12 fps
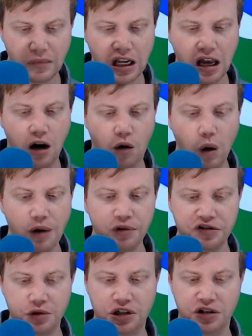Uh, what
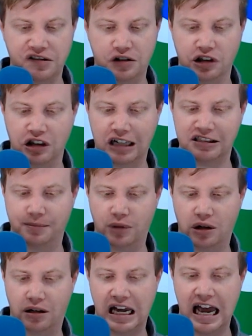restrictions could
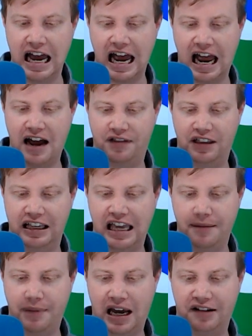Luxembourg have The
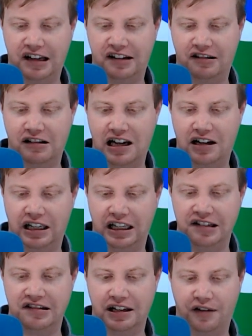Game Pass X Cloud
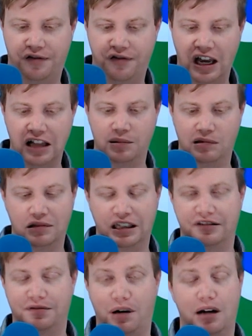isn't available?
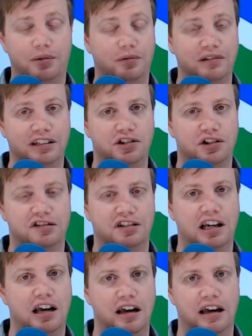It's probably just
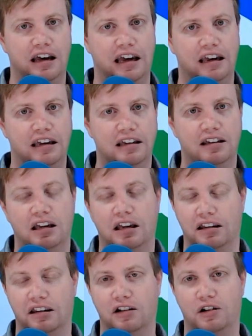a it,
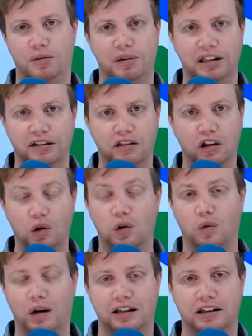there could be
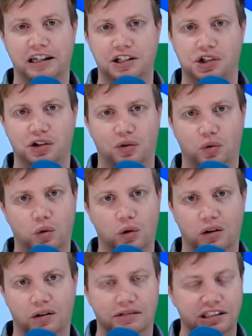local regulation
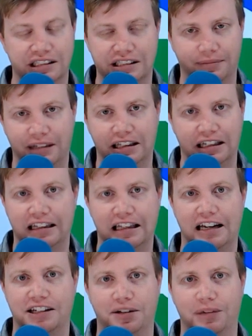or just something like
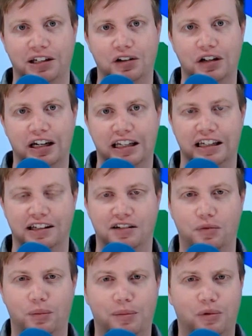that. I mean, you got to get
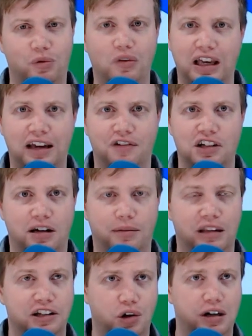remember like every time
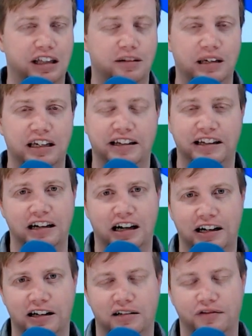they showed it at the beginning
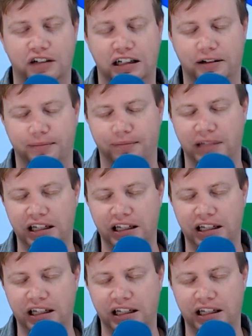of um,